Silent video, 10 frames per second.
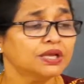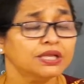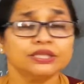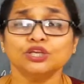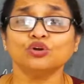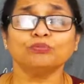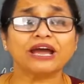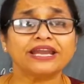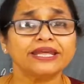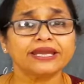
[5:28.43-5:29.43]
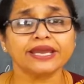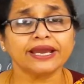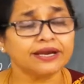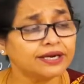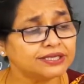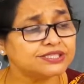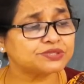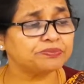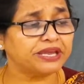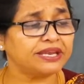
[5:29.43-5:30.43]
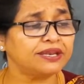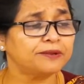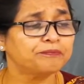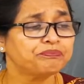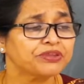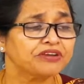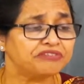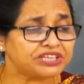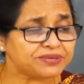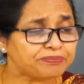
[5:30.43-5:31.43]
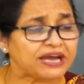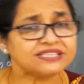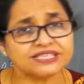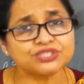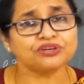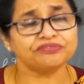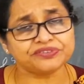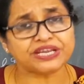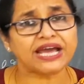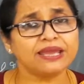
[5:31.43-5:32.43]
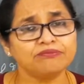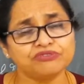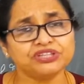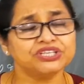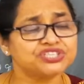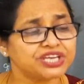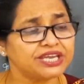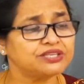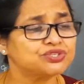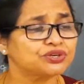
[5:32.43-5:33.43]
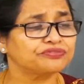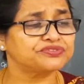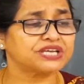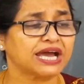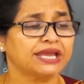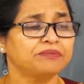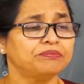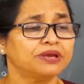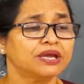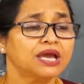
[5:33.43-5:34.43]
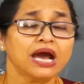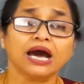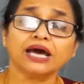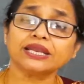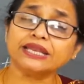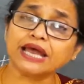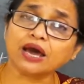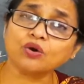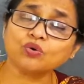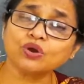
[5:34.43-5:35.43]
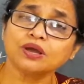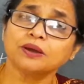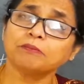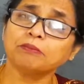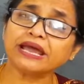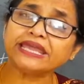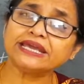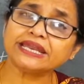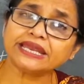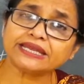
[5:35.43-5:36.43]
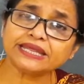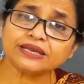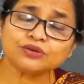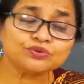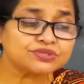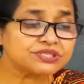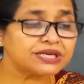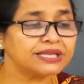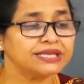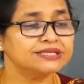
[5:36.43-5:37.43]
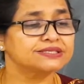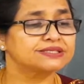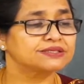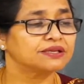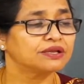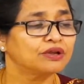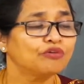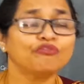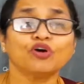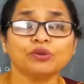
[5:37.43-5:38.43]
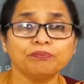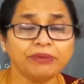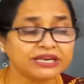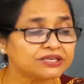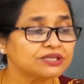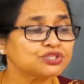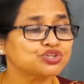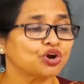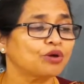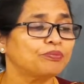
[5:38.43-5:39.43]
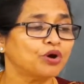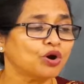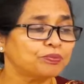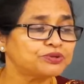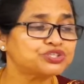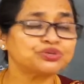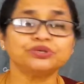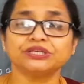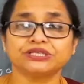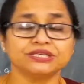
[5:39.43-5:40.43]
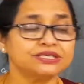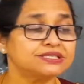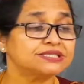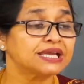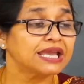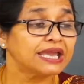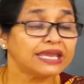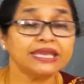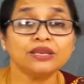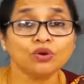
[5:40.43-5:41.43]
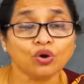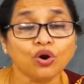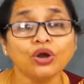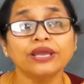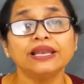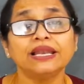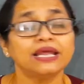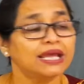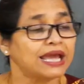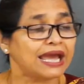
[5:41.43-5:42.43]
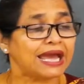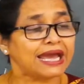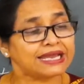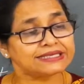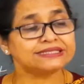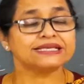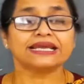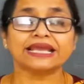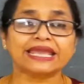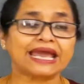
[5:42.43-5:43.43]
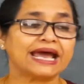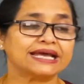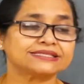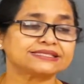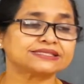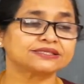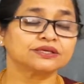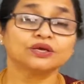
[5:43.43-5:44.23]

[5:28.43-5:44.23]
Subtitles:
The nomadic herdsmen, with the passage of time, with the change of time, are now migrating to cities for better job opportunities in oil and gas